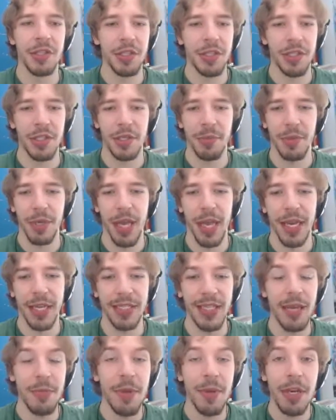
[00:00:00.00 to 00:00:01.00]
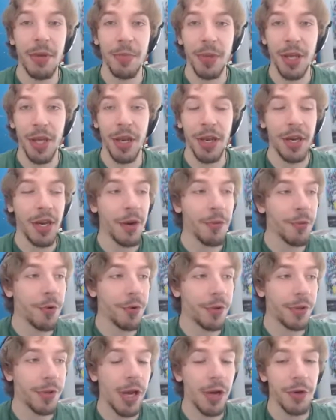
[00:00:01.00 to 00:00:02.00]
mechanics. I made the mechanic, I wrote
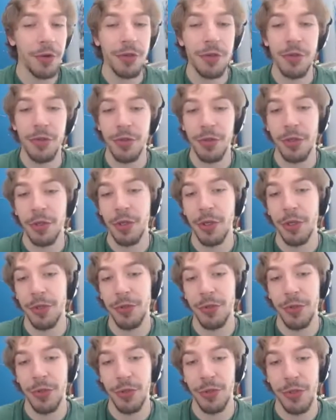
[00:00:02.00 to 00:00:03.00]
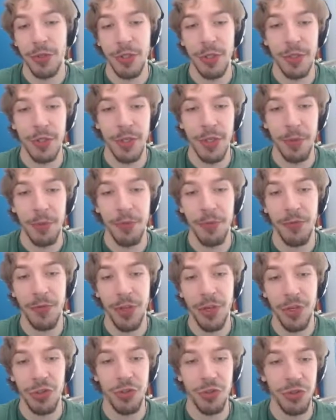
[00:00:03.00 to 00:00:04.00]
it out, and as you can see it's named
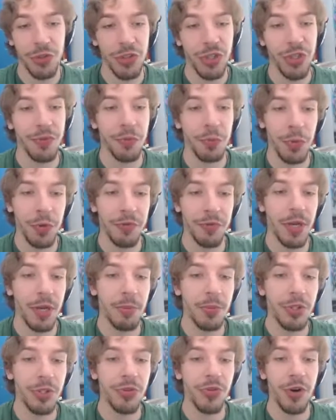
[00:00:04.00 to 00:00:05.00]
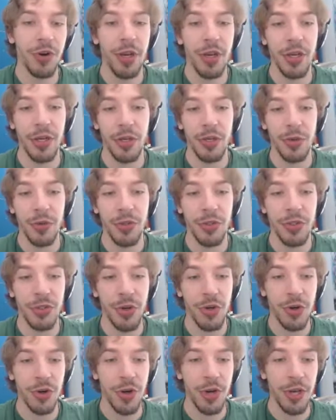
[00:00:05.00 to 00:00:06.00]
Finish Your Shift with an empty tray and don't
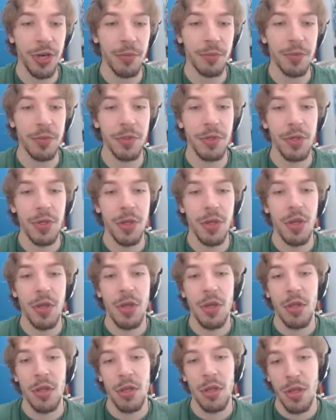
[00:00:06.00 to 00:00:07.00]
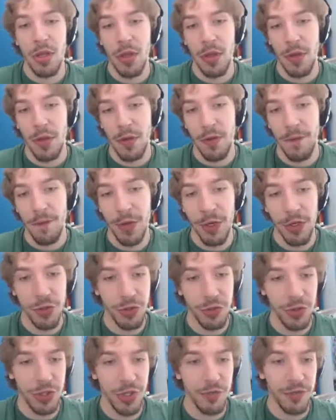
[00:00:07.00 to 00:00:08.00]
discard items. Finish your
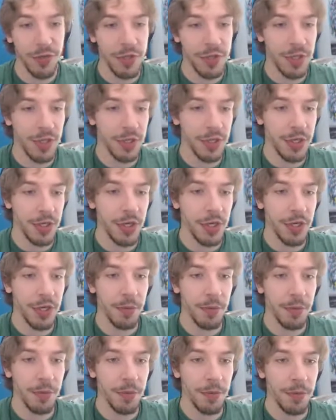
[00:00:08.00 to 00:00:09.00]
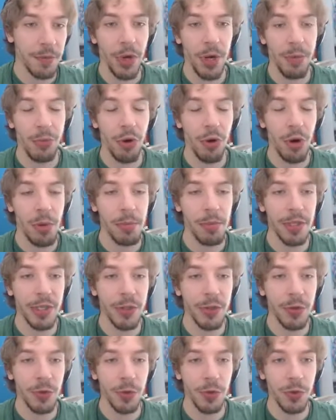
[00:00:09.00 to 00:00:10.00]
shift, it says here. What I probably
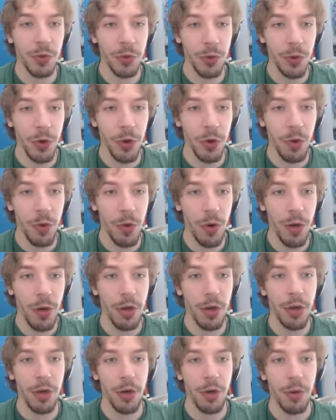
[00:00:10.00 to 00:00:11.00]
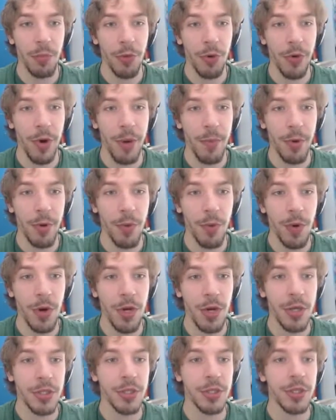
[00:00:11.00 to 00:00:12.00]
told Hugo, our programmer,
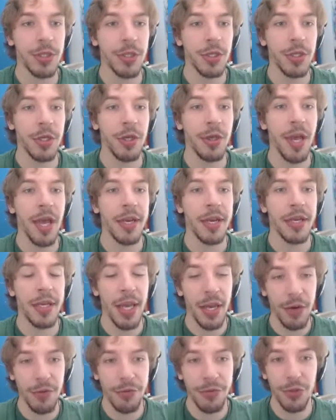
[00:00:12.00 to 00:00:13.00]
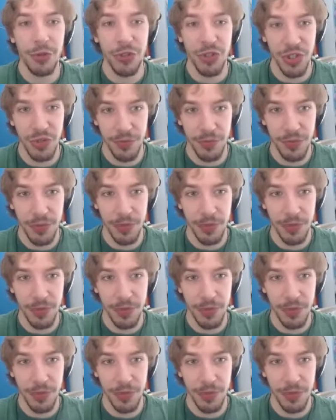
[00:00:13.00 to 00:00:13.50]
was at the end of your shift,